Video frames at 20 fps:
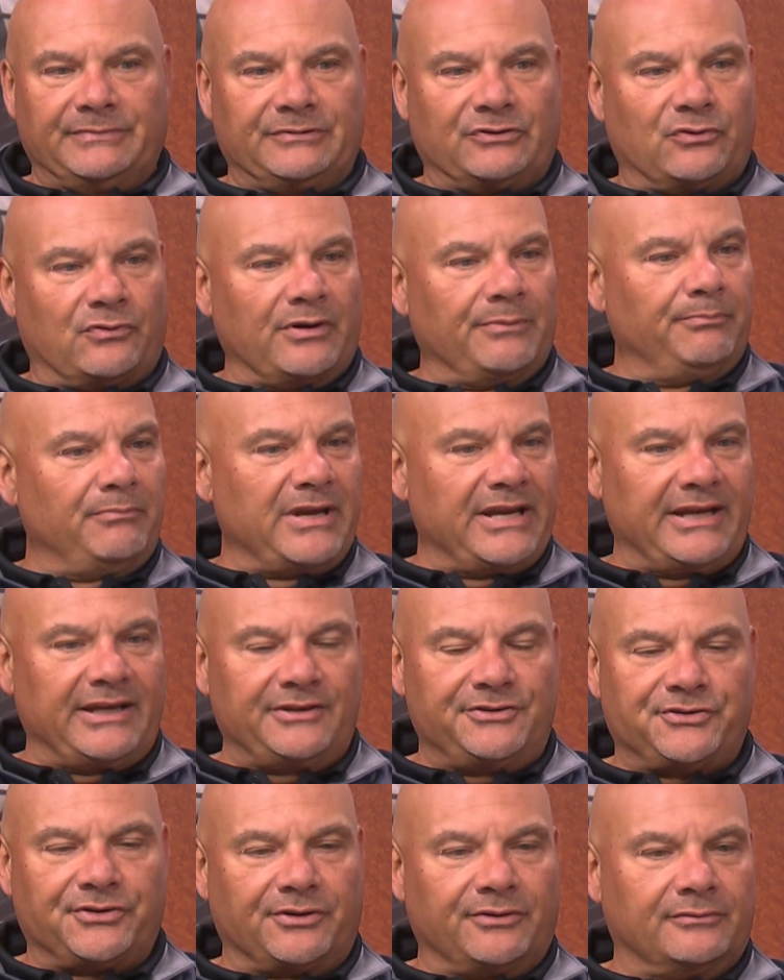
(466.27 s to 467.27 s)
Crim
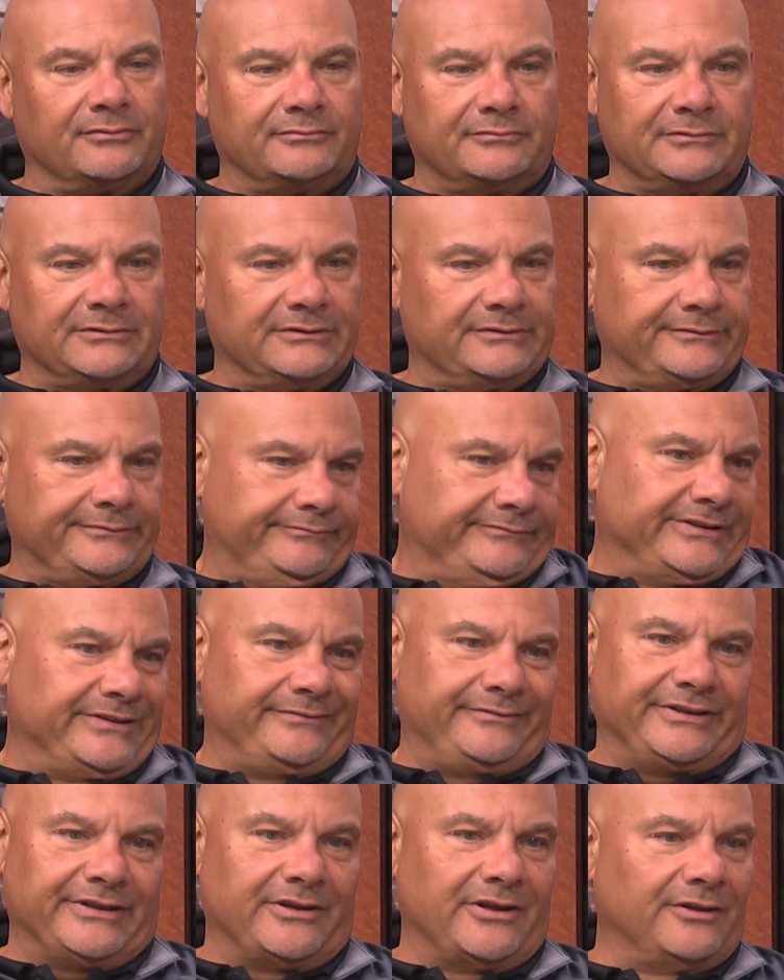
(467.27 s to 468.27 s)
major,
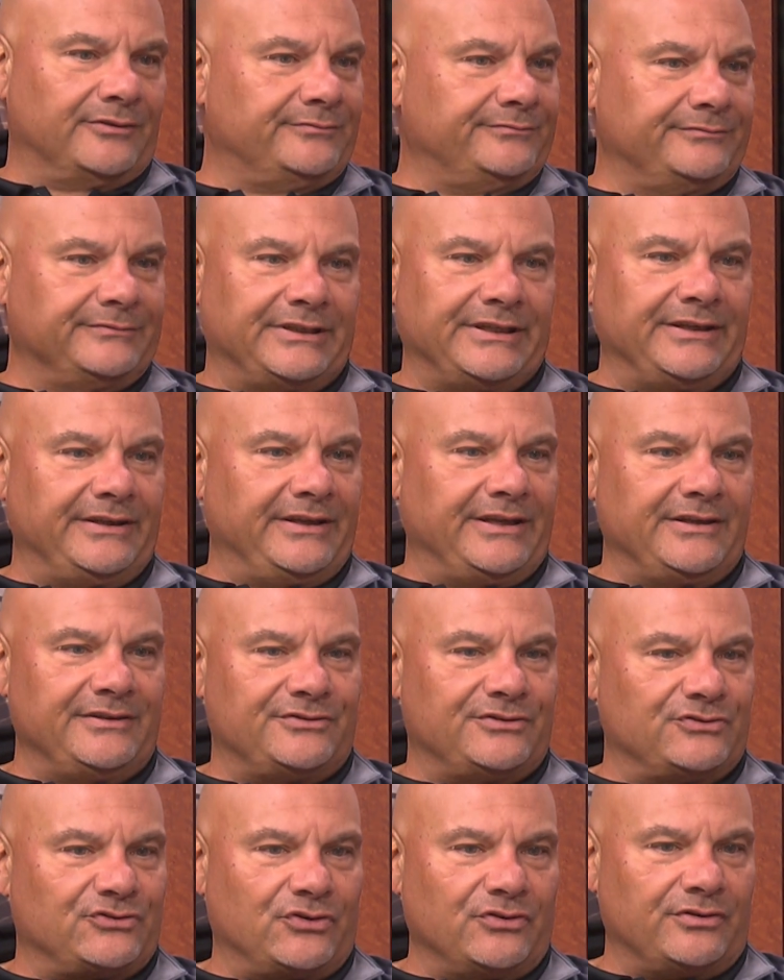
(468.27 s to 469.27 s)

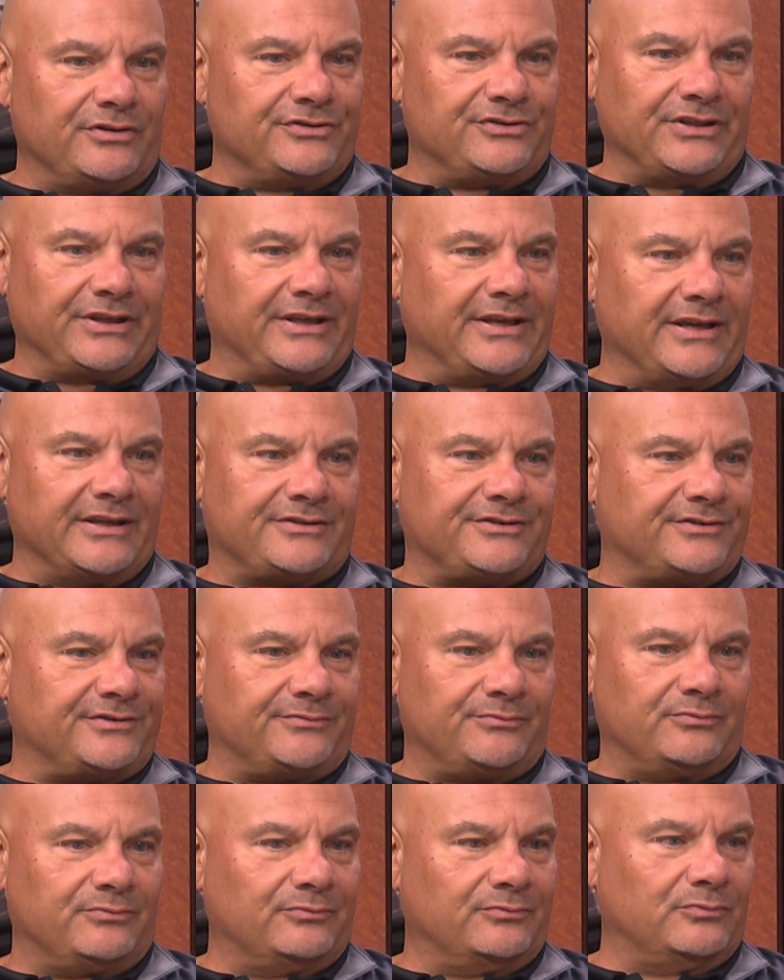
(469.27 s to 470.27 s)
he's as good as it
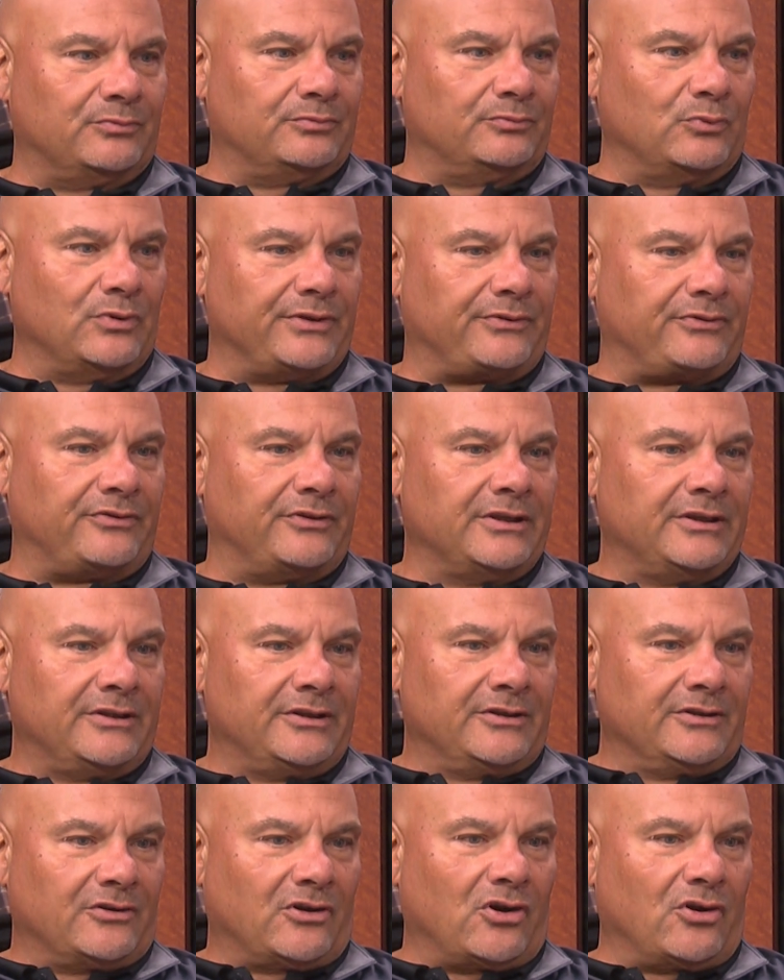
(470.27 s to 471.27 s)
gets with
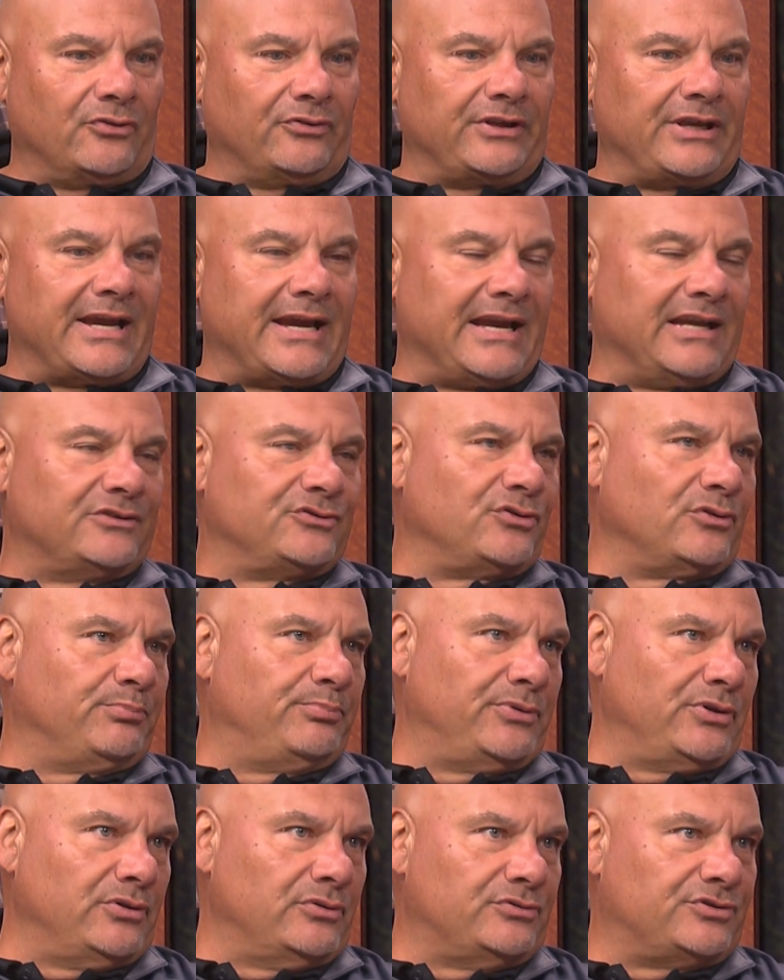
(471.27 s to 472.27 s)
all the
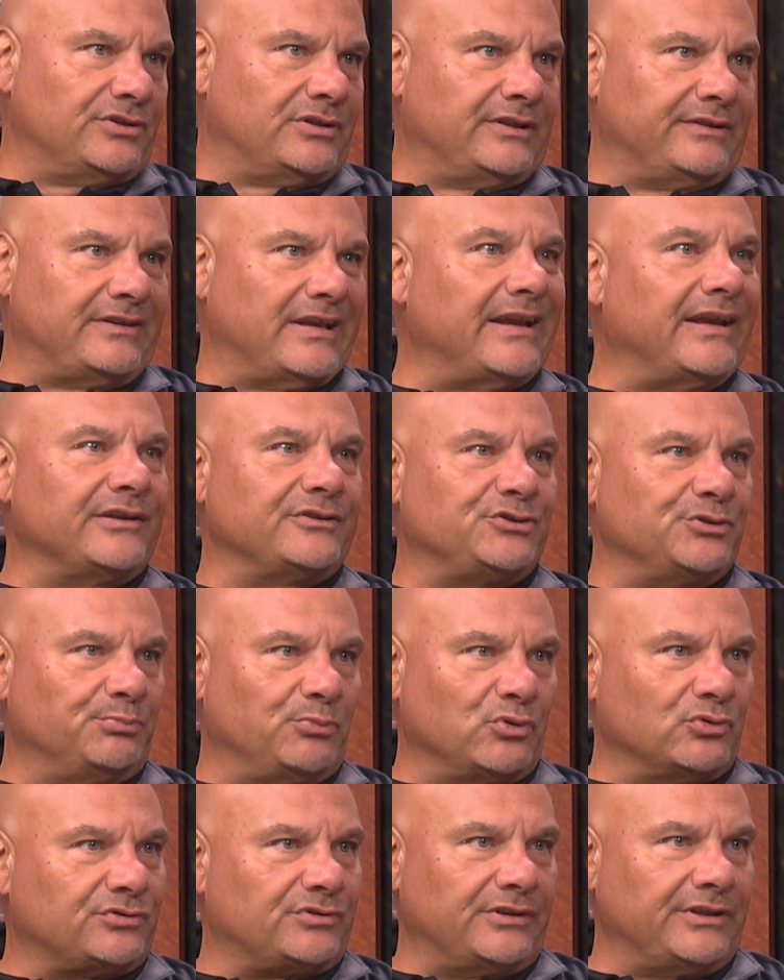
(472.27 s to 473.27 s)
attributes and
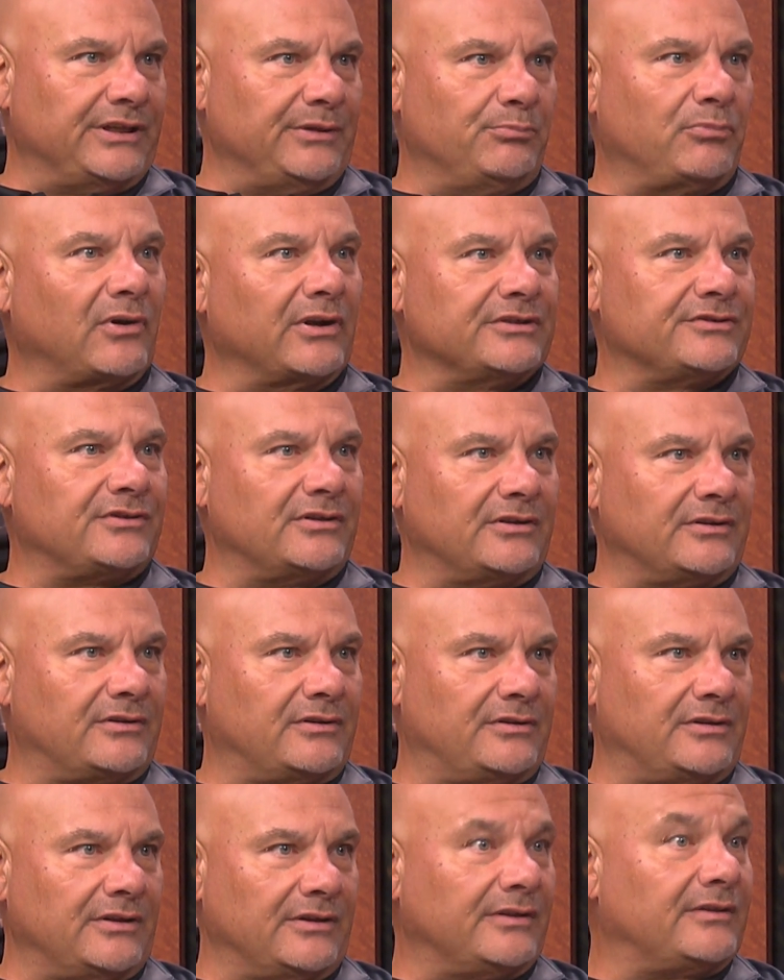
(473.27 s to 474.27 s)
intangibles that he brings to
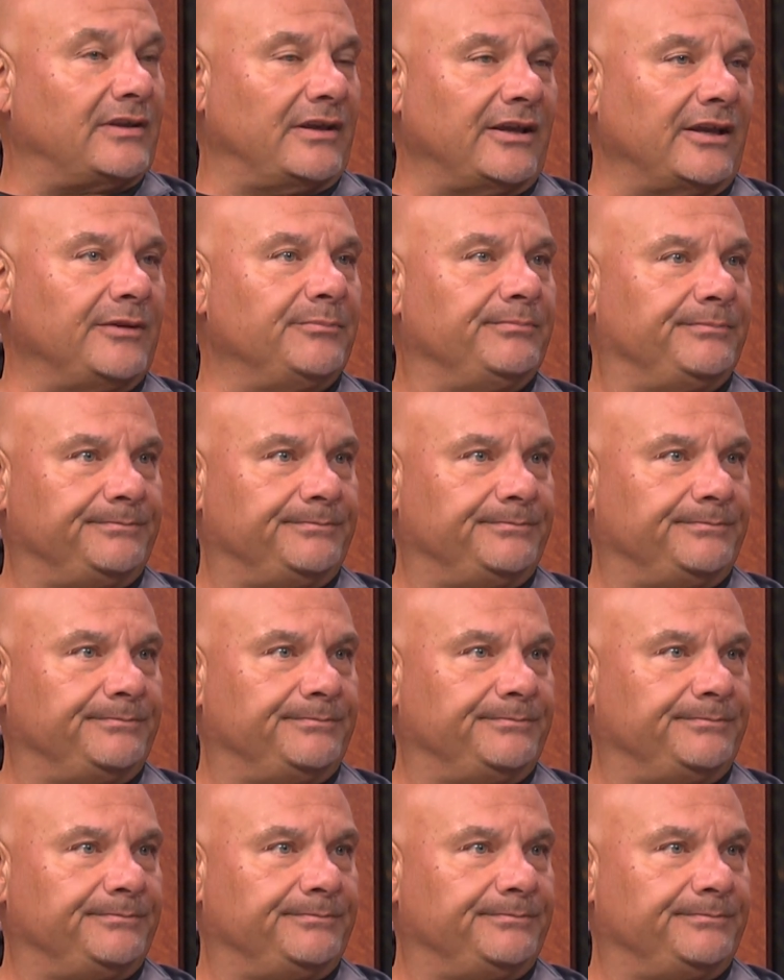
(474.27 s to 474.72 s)
the team.